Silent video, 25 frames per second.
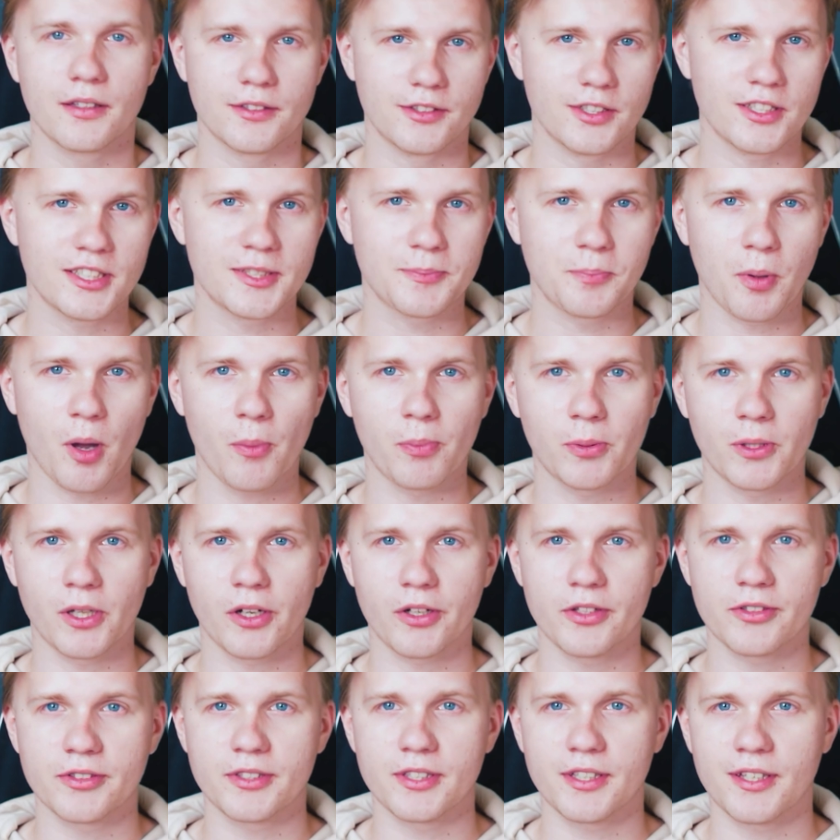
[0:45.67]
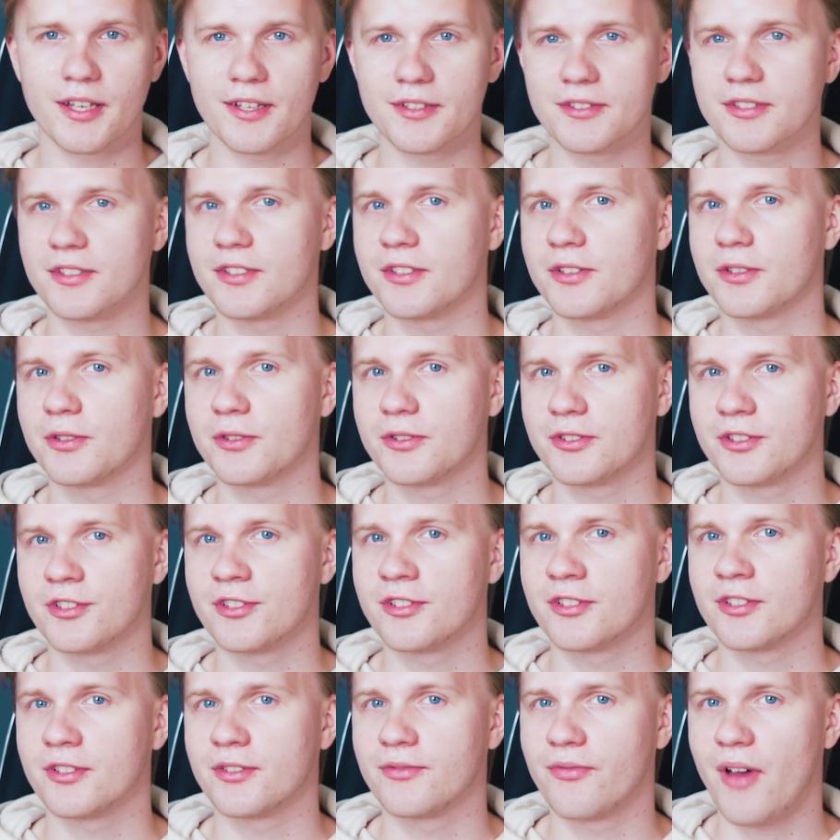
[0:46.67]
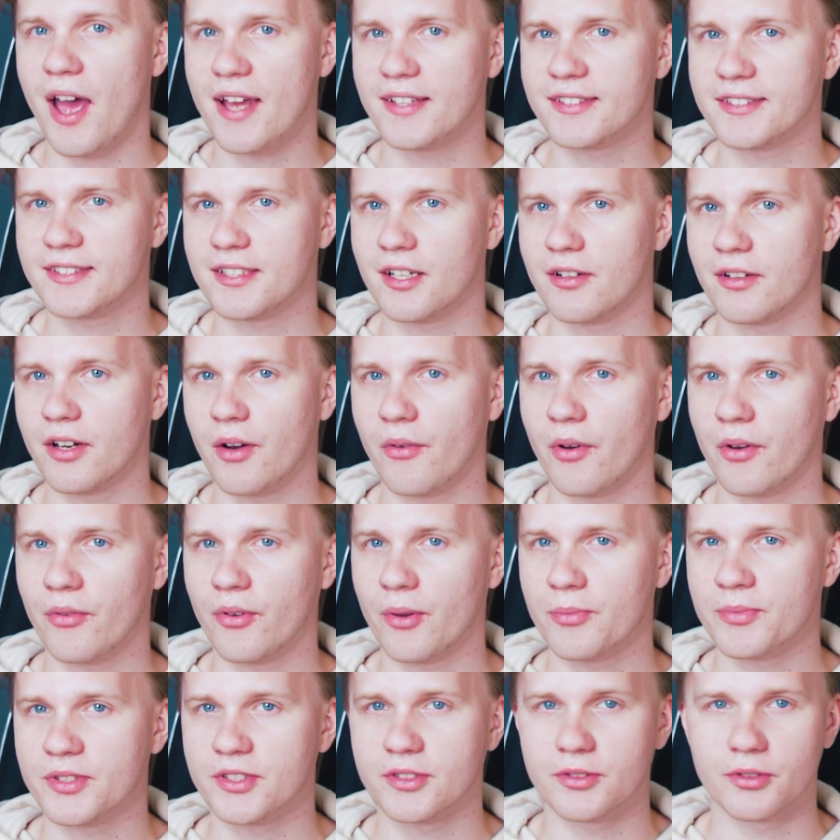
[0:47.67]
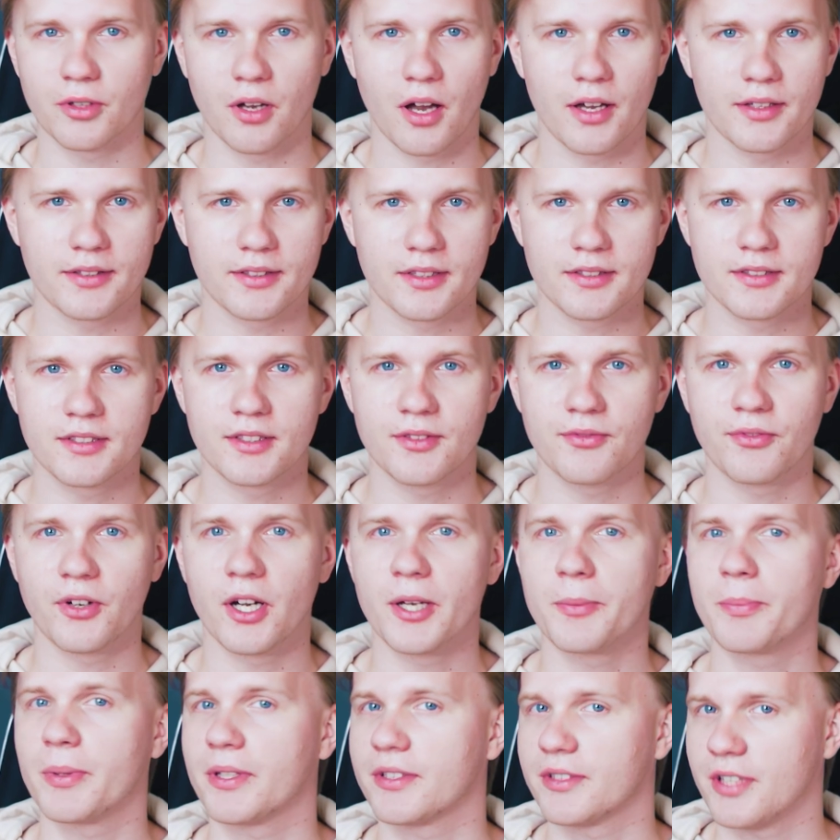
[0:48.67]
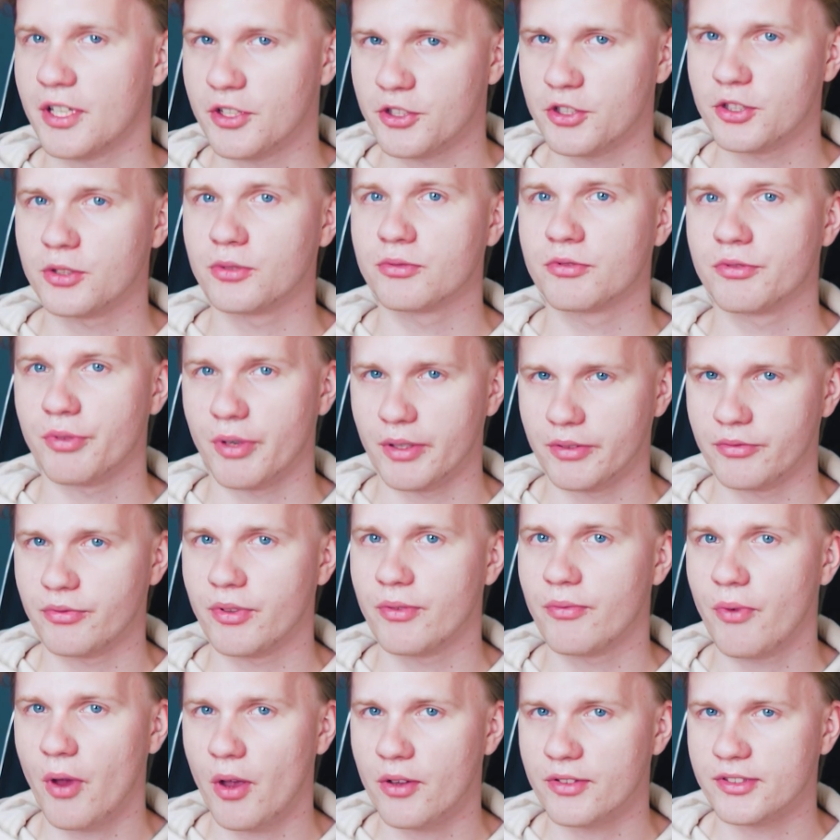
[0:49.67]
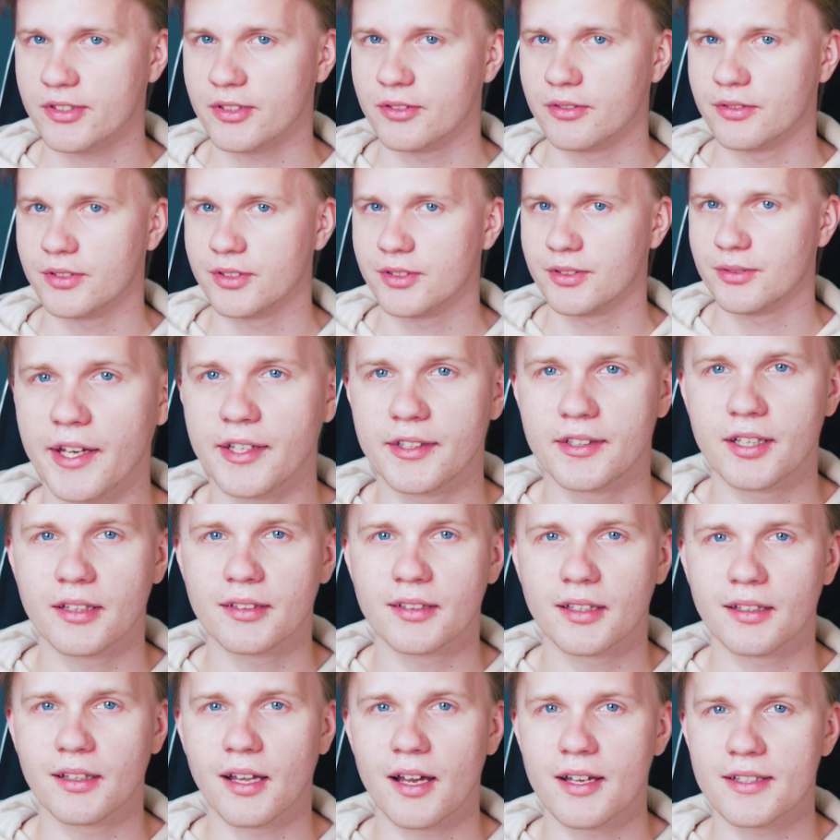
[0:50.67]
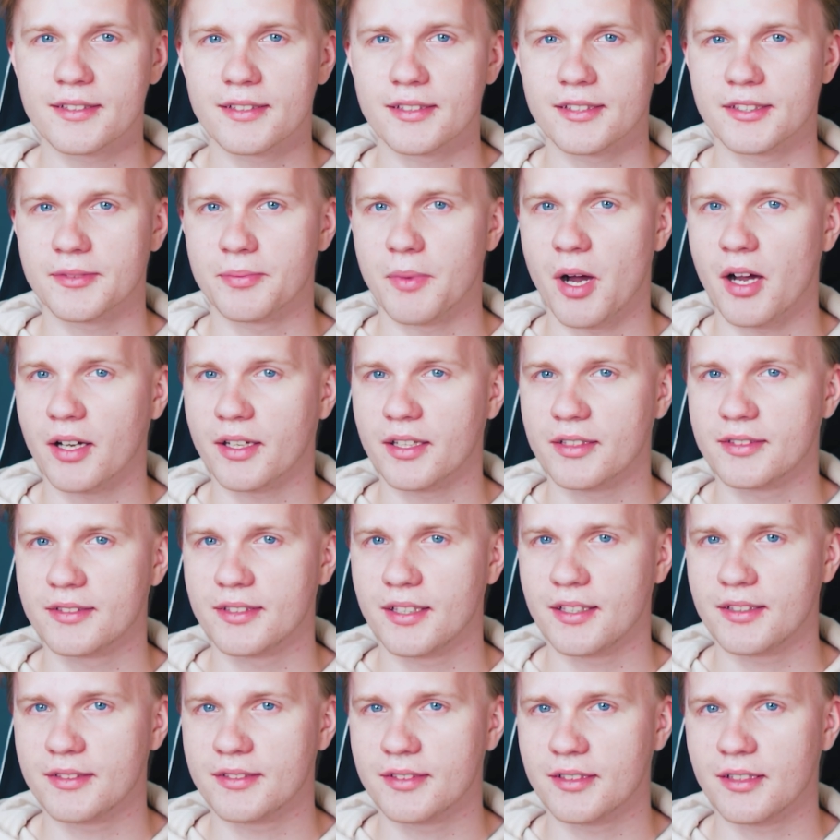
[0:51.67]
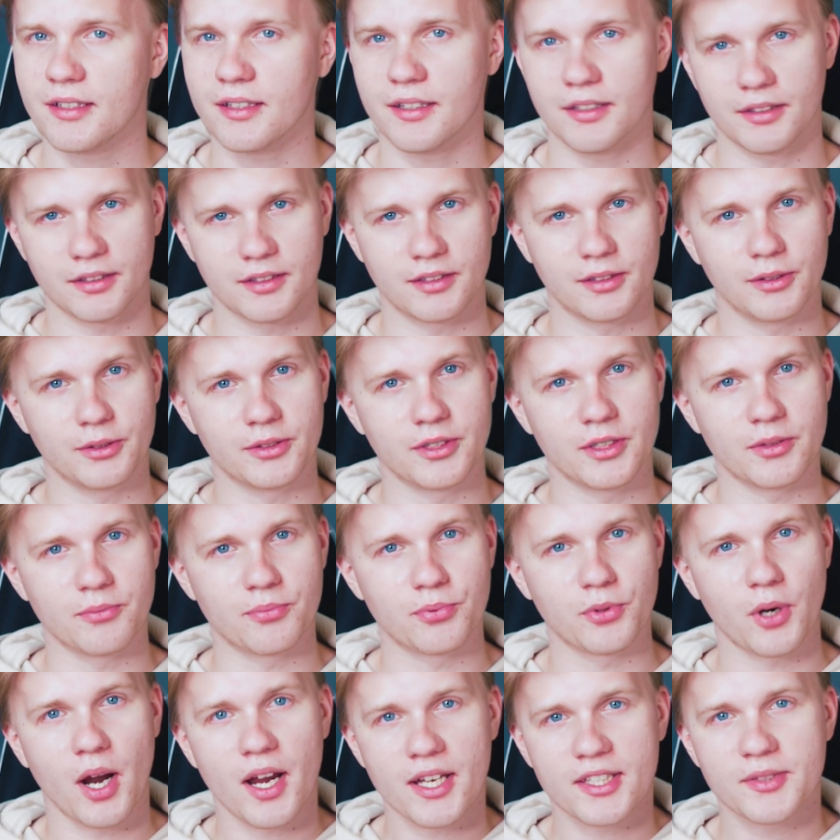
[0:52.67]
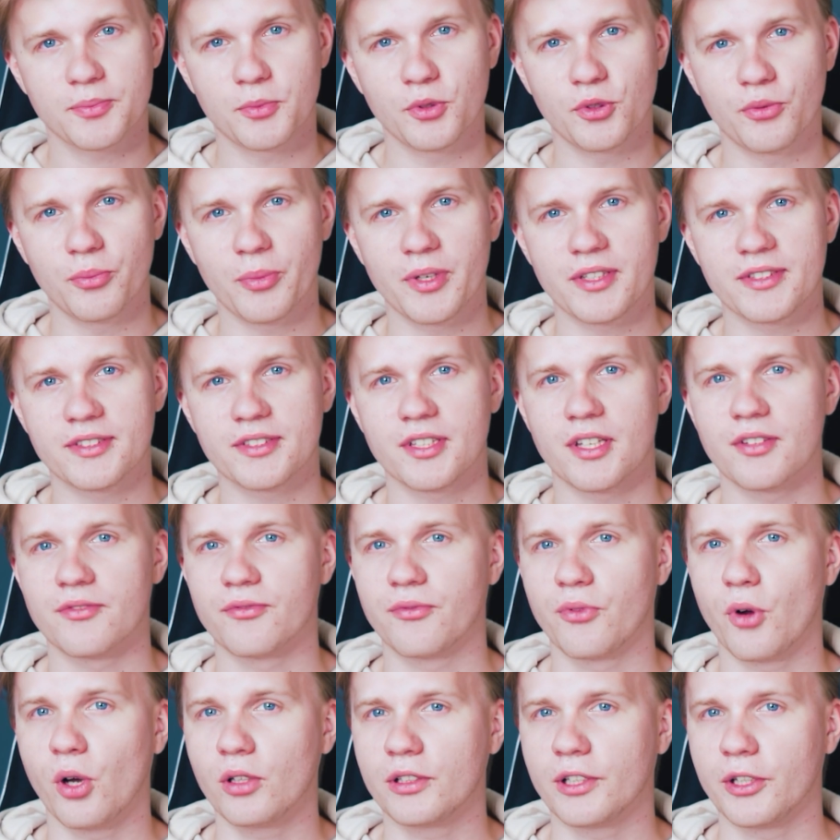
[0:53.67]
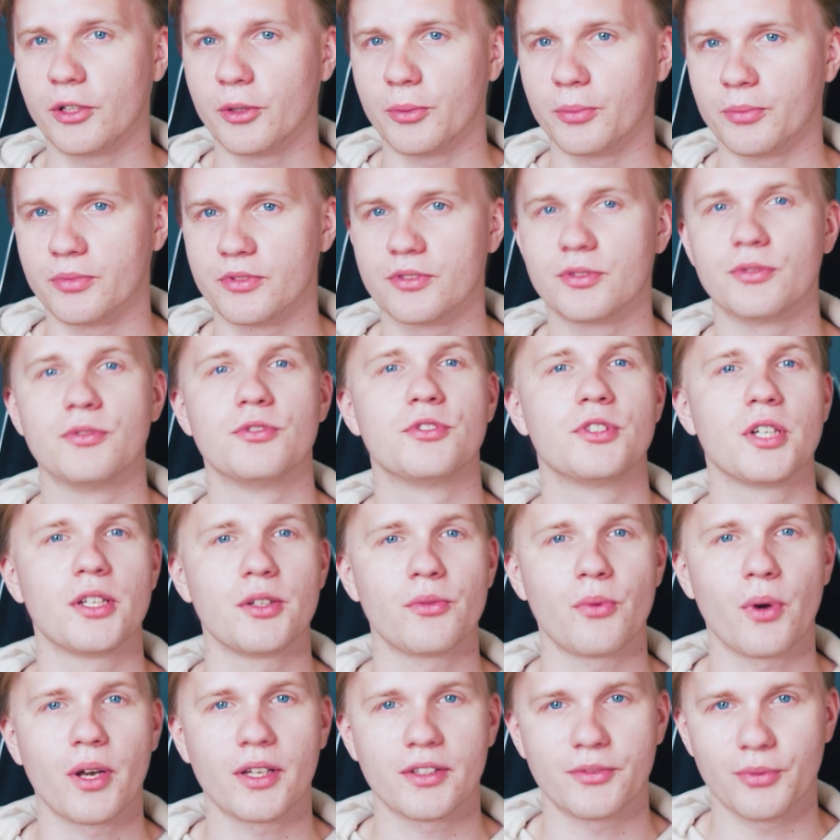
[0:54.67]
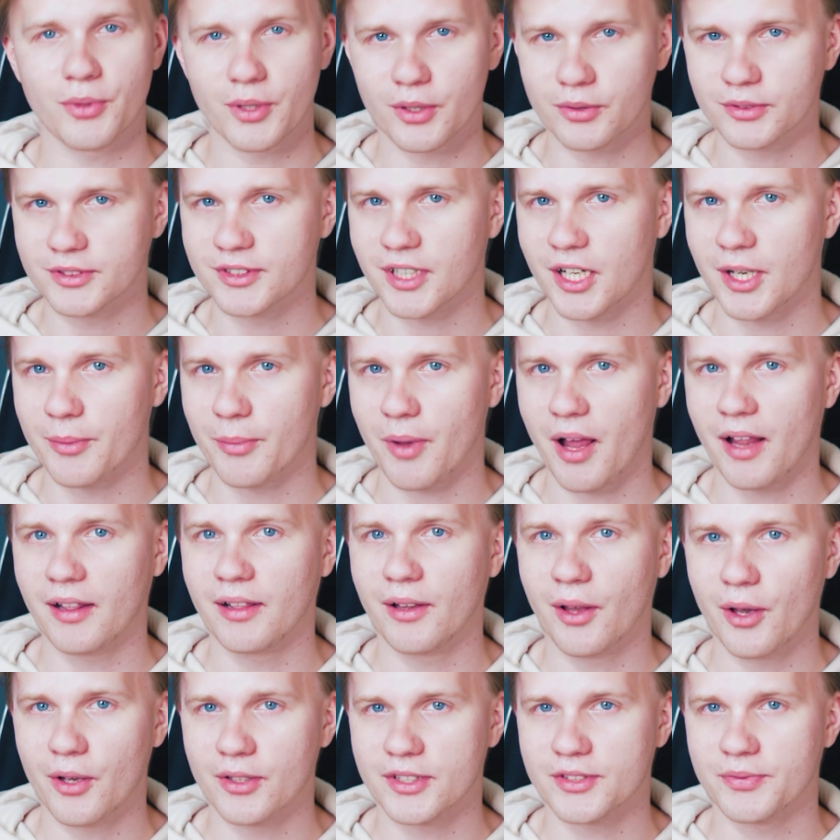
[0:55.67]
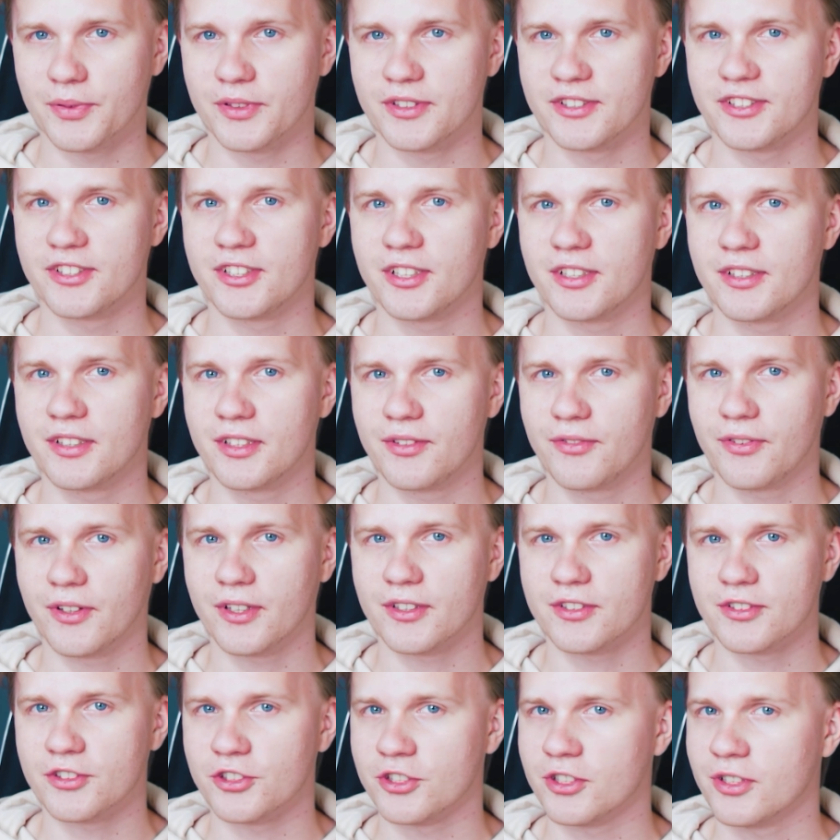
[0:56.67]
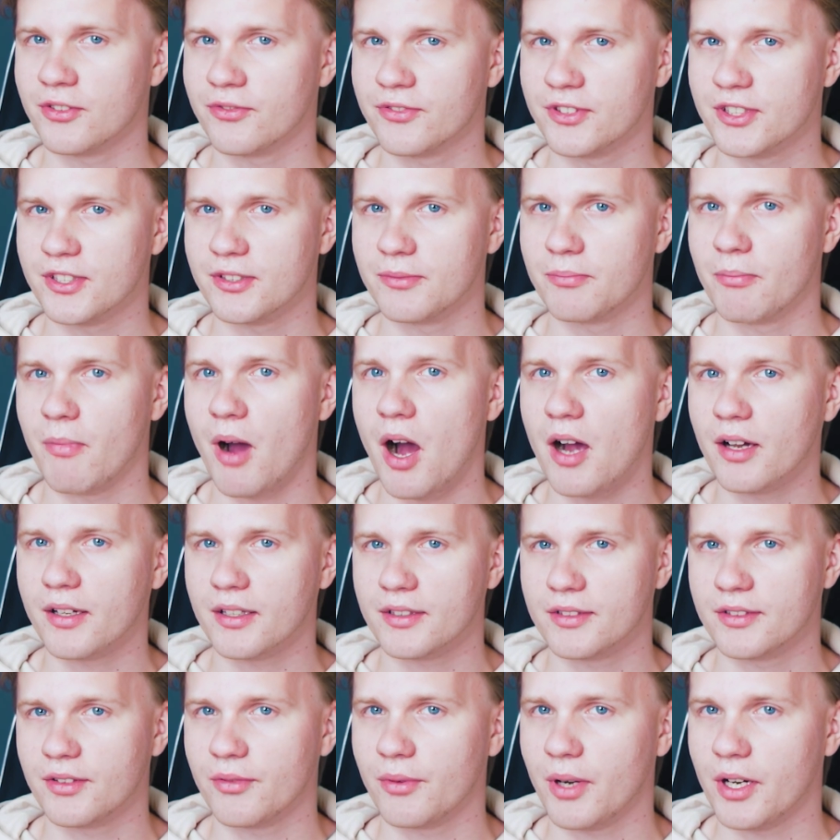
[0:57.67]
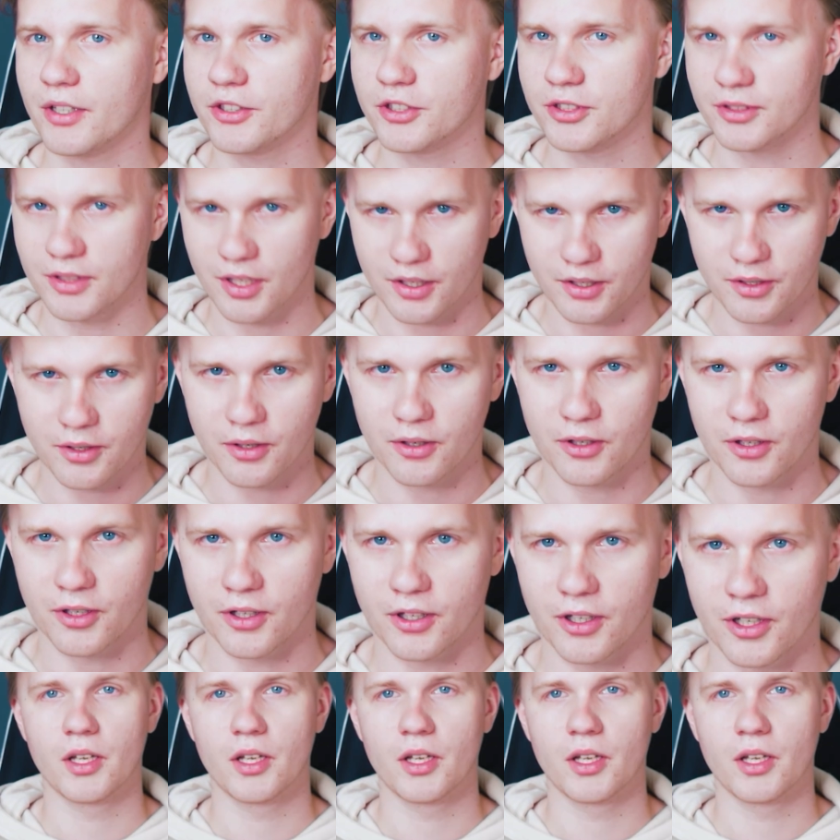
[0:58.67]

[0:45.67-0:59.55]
This popular indicator uses advanced algorithms to identify potential trend reversals. It analyzes market data including price movements and volume to generate real-time alerts when significant shifts in market direction occur.